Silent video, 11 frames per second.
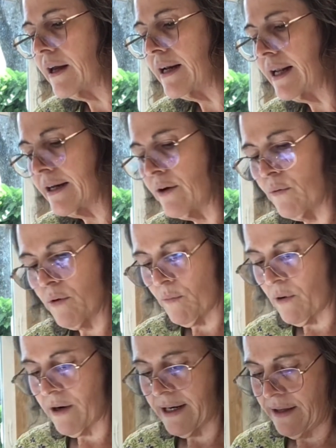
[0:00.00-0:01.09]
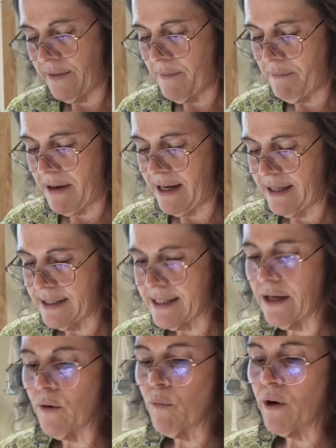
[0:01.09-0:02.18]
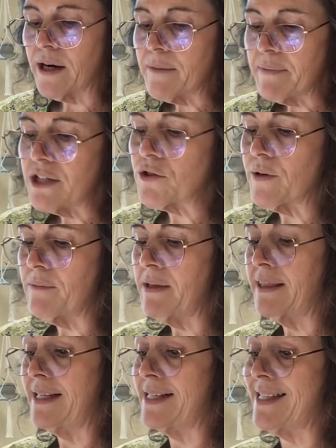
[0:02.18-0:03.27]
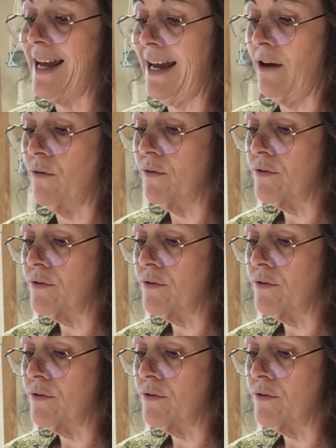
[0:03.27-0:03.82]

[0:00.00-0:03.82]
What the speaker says: I know we're working on the bias here. We're going to be trimming these down.